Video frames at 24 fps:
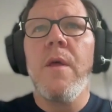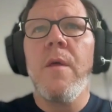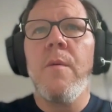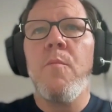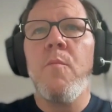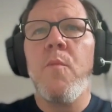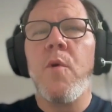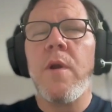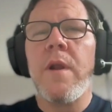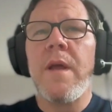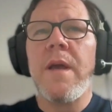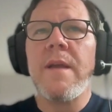
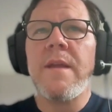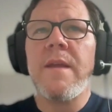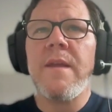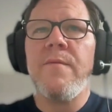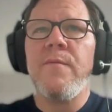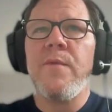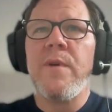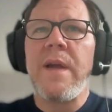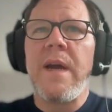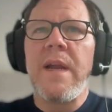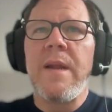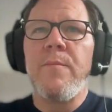more like if
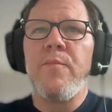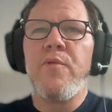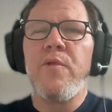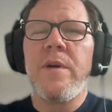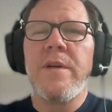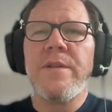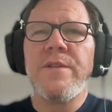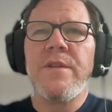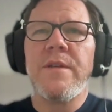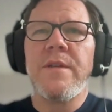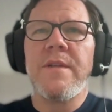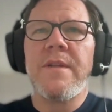we got a
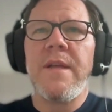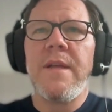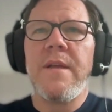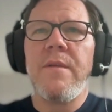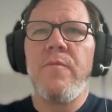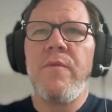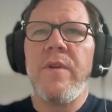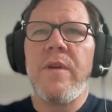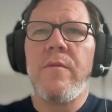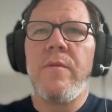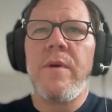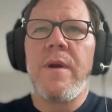project that
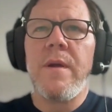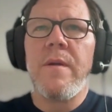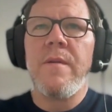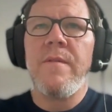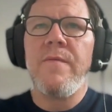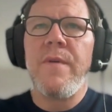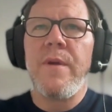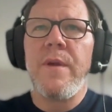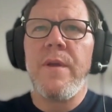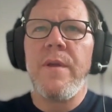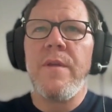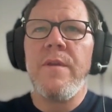required
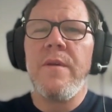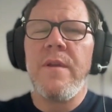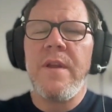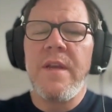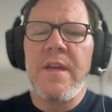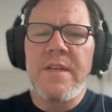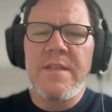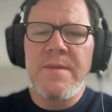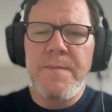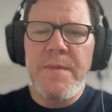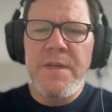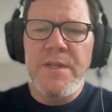very
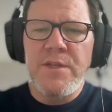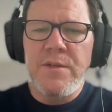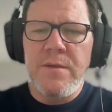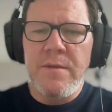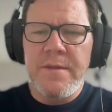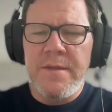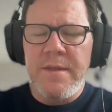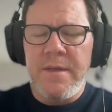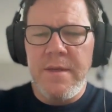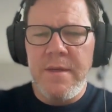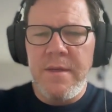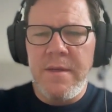unique
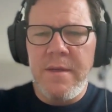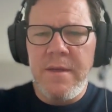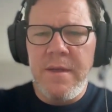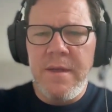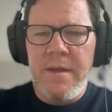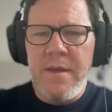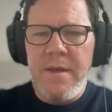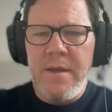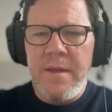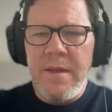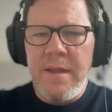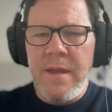specialty
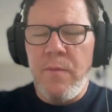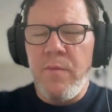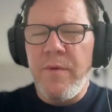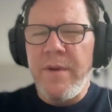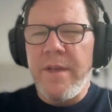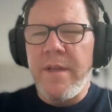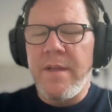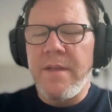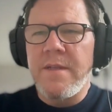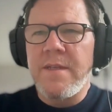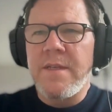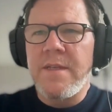that we
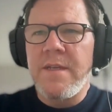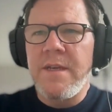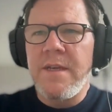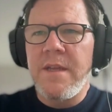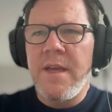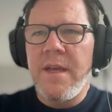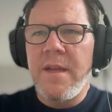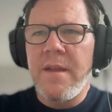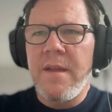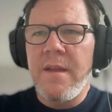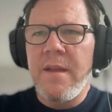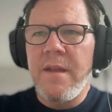didn't see
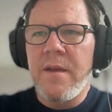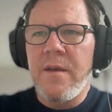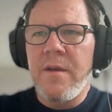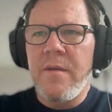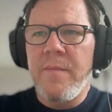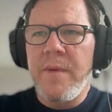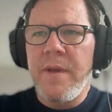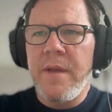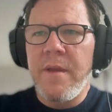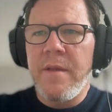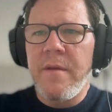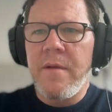that it could
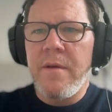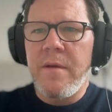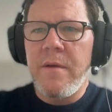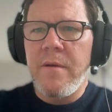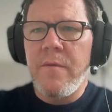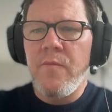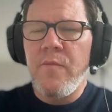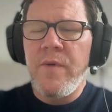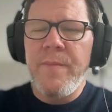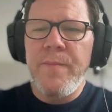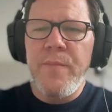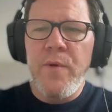be either
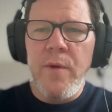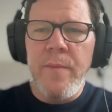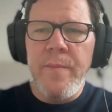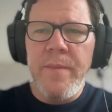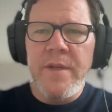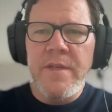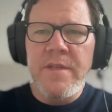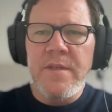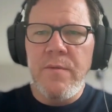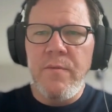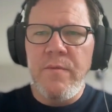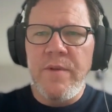
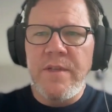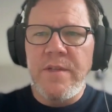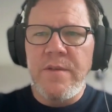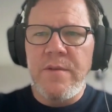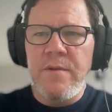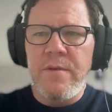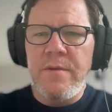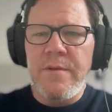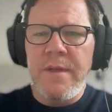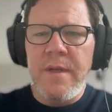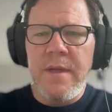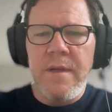repurposed or
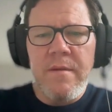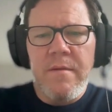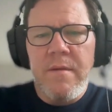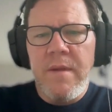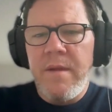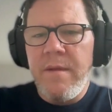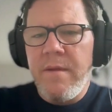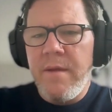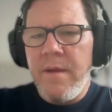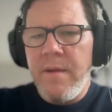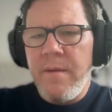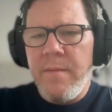resold, then
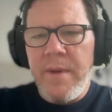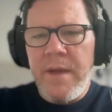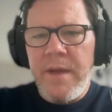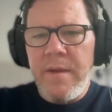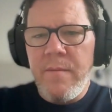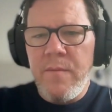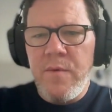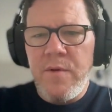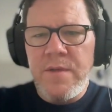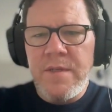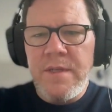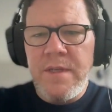it made
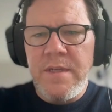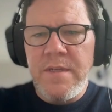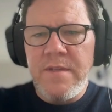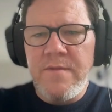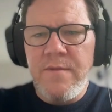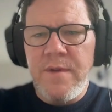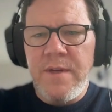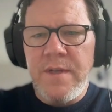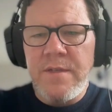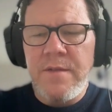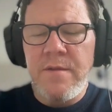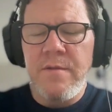more sense for
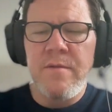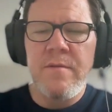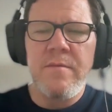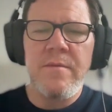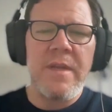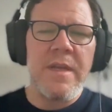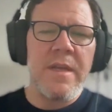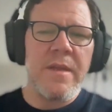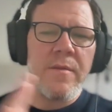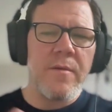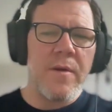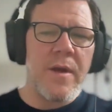us to
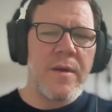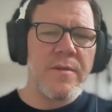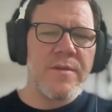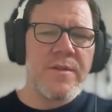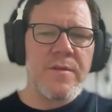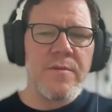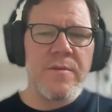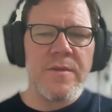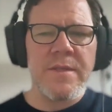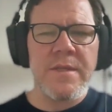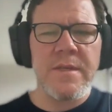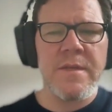either
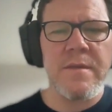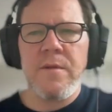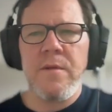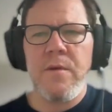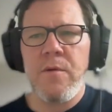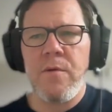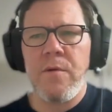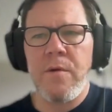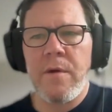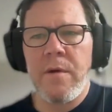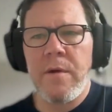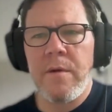outsource it
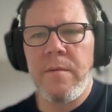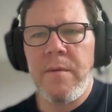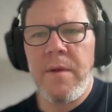or